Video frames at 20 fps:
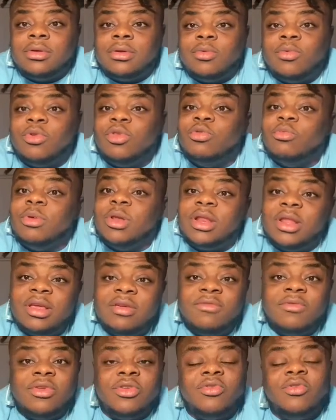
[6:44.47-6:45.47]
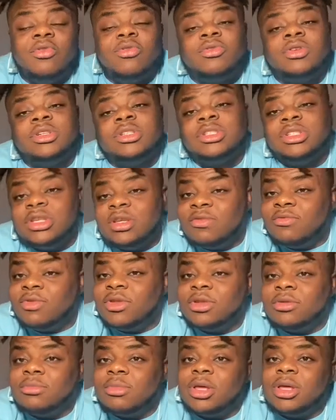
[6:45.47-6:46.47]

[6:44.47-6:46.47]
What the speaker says: When you believe it, you're gonna achieve it.